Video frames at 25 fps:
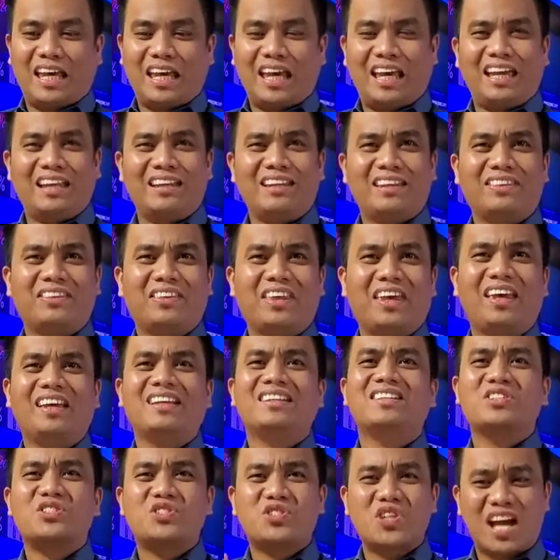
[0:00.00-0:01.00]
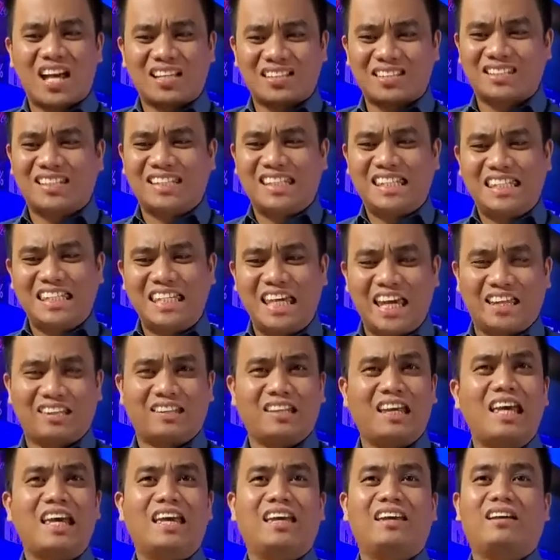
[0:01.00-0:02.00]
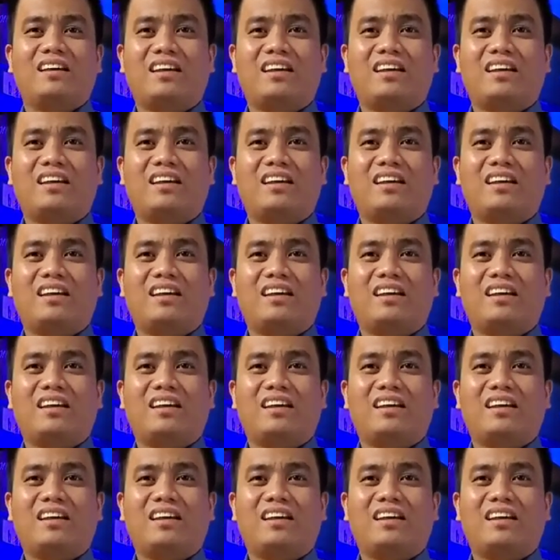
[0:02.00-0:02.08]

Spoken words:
anything just yet.